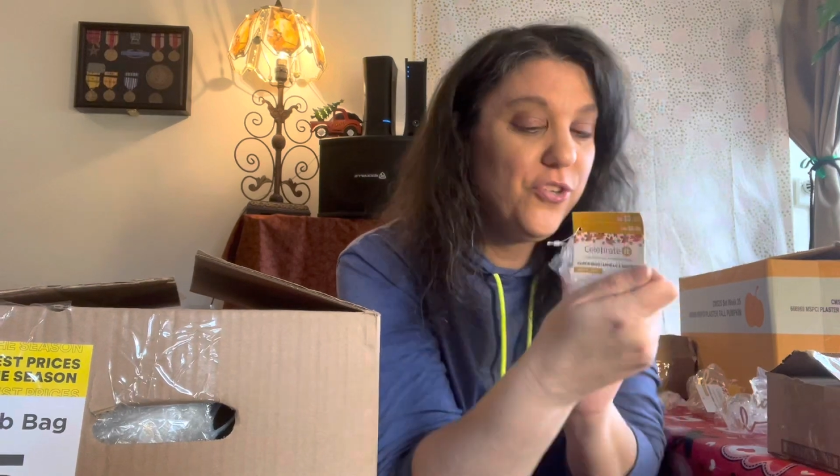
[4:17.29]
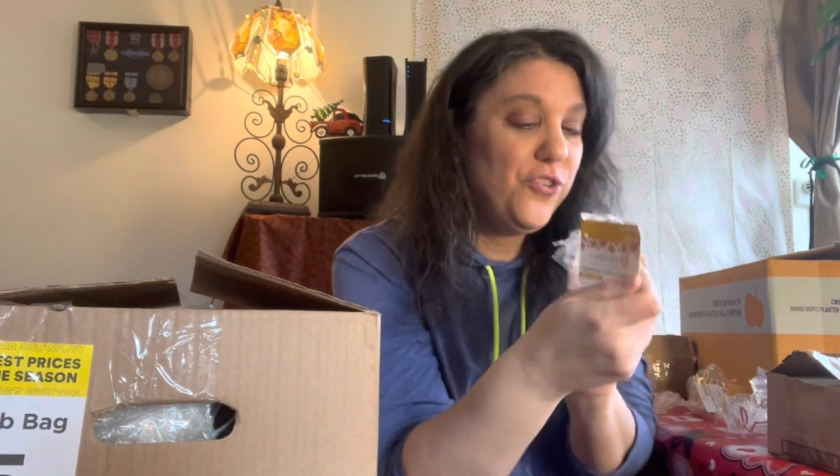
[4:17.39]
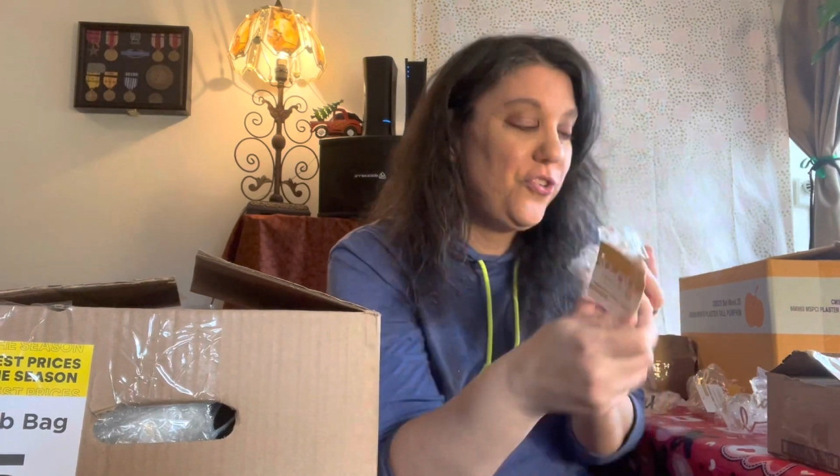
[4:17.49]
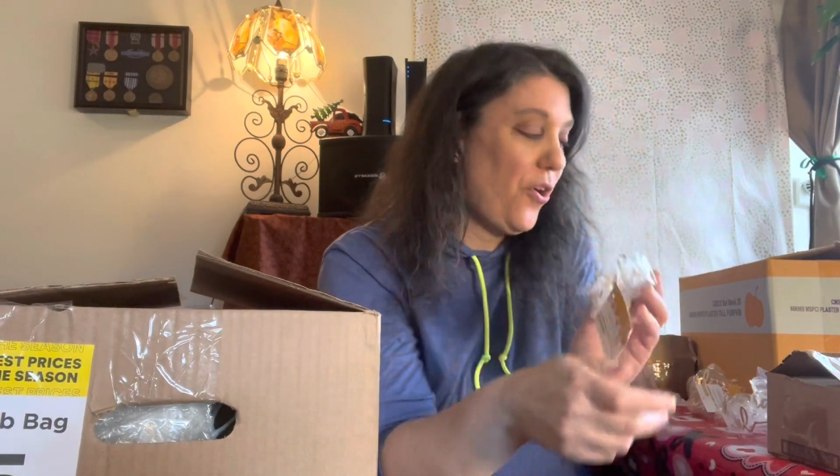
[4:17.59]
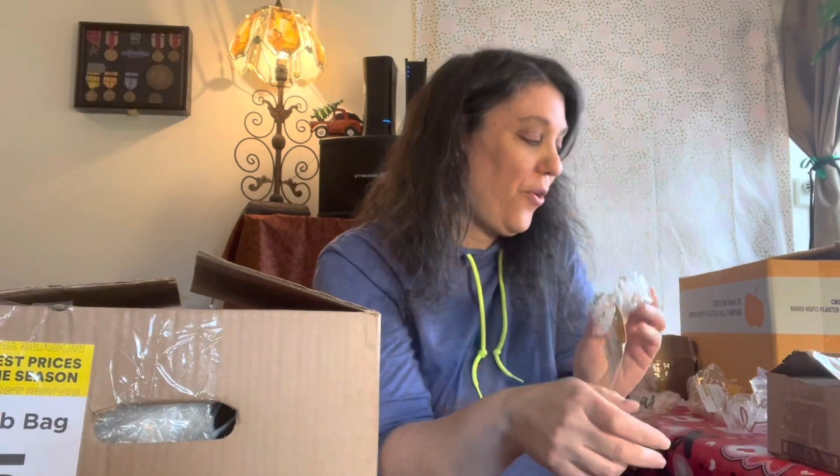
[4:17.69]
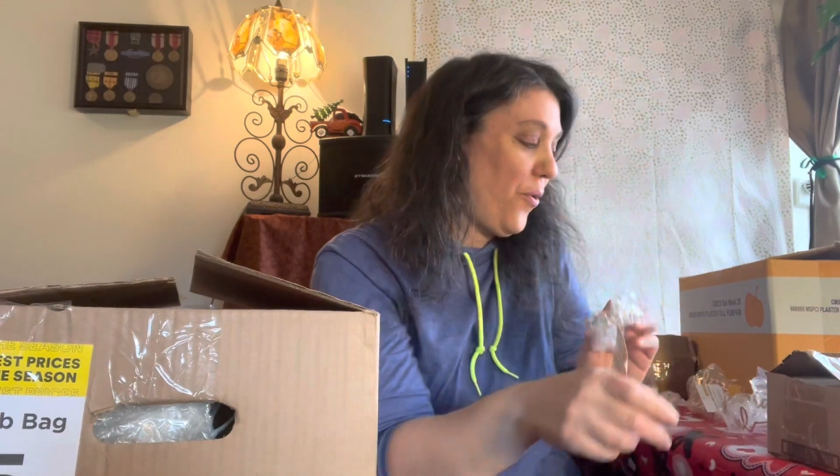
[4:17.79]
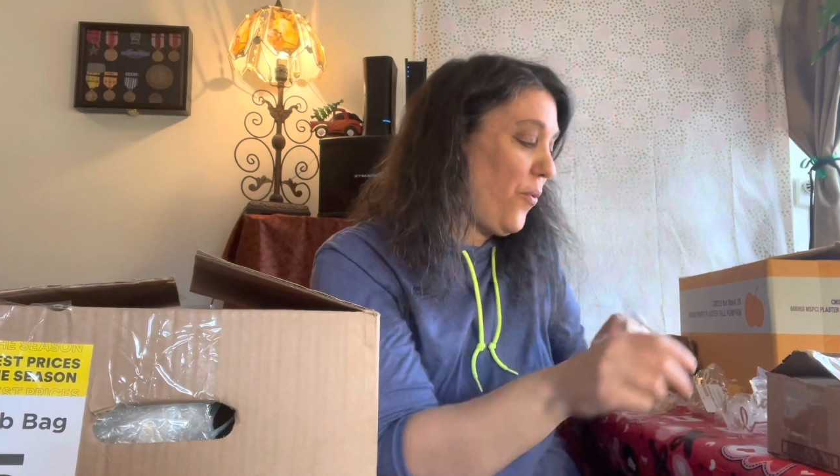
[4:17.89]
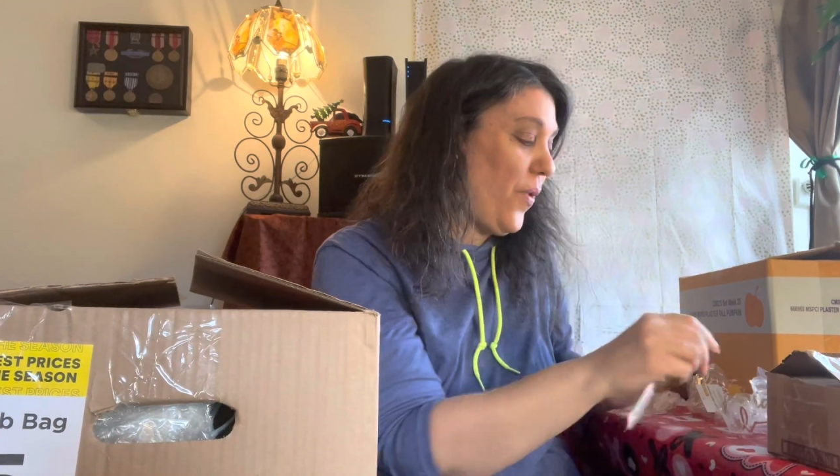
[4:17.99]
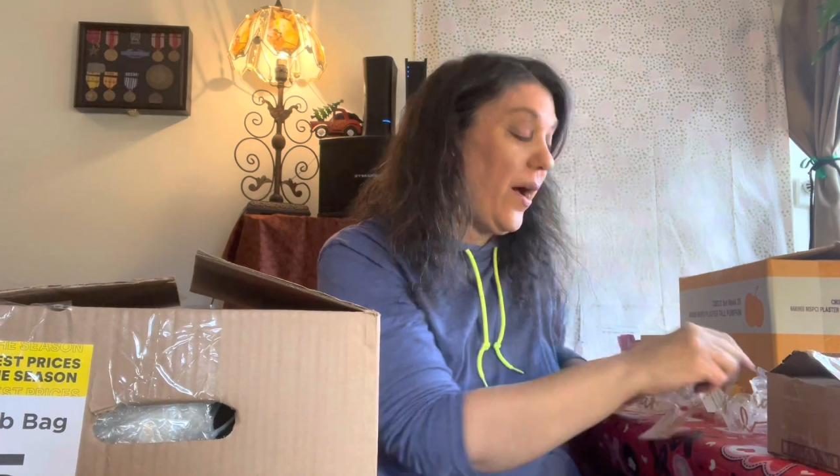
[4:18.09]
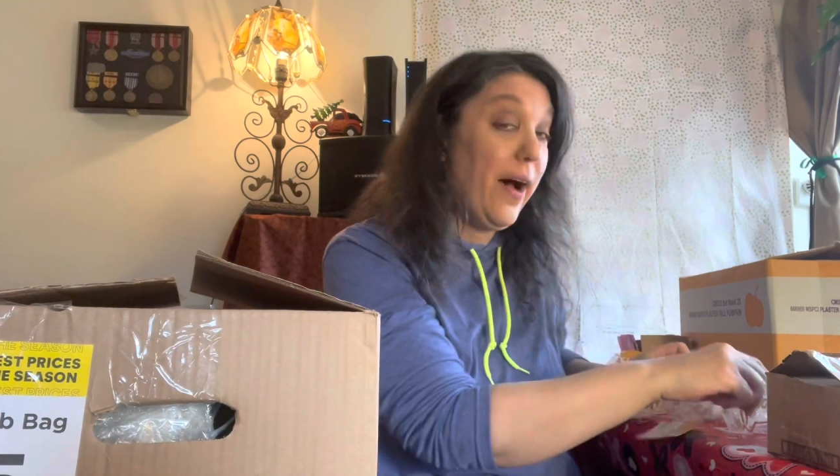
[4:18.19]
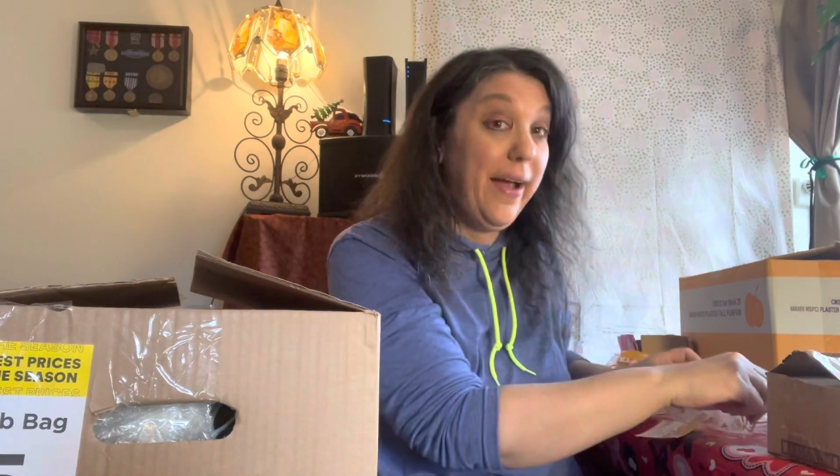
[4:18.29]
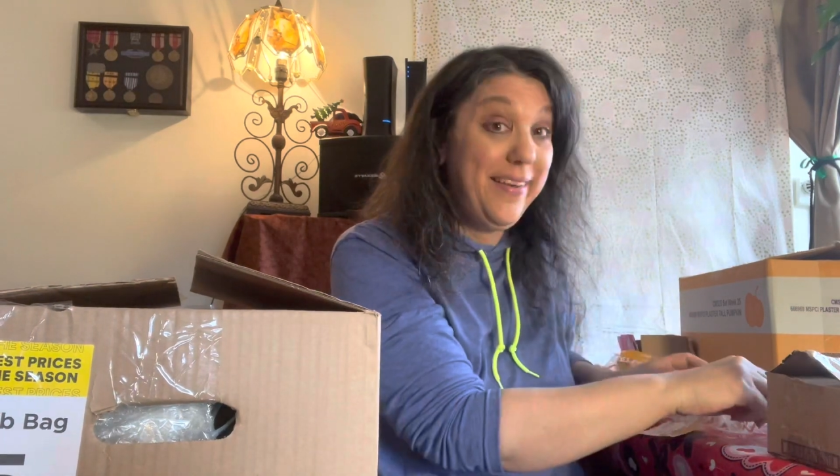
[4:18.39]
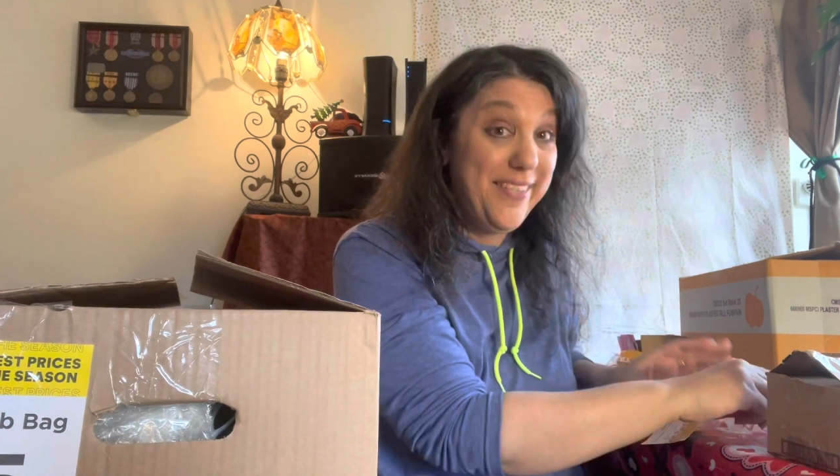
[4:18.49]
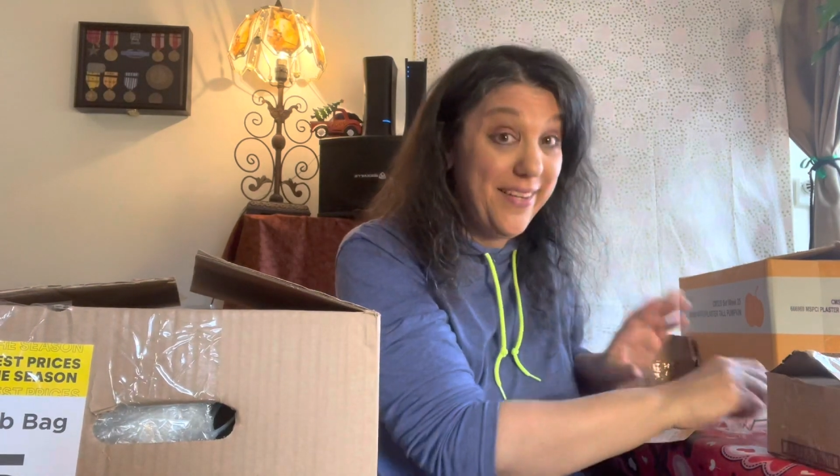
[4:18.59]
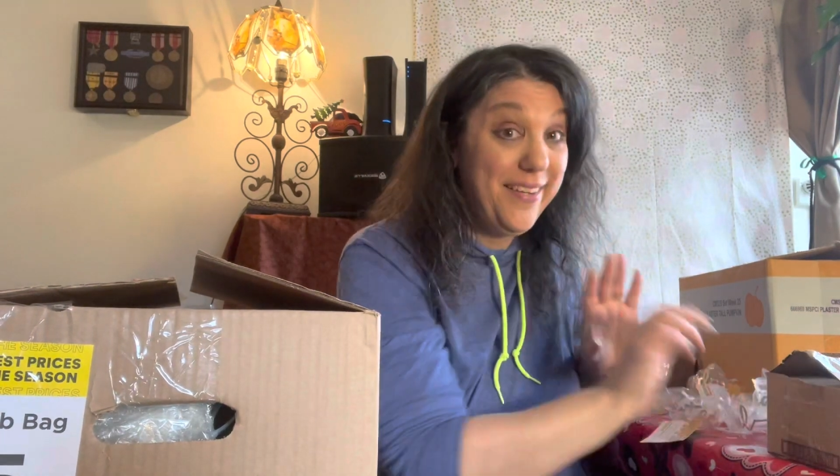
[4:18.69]
So I
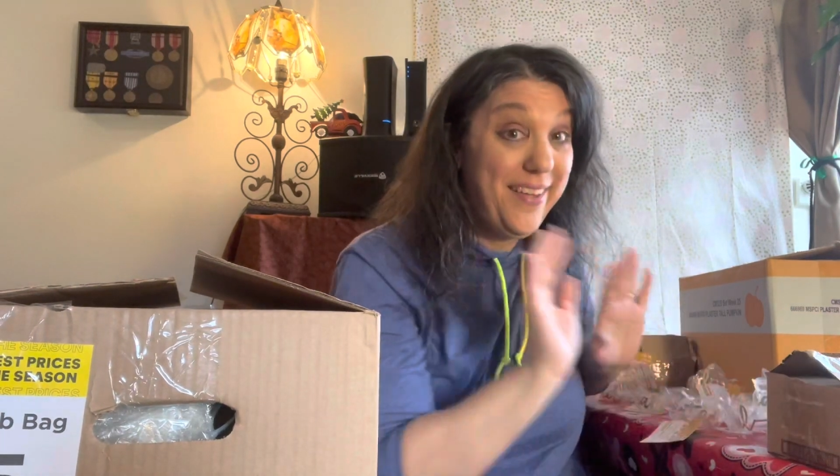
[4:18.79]
did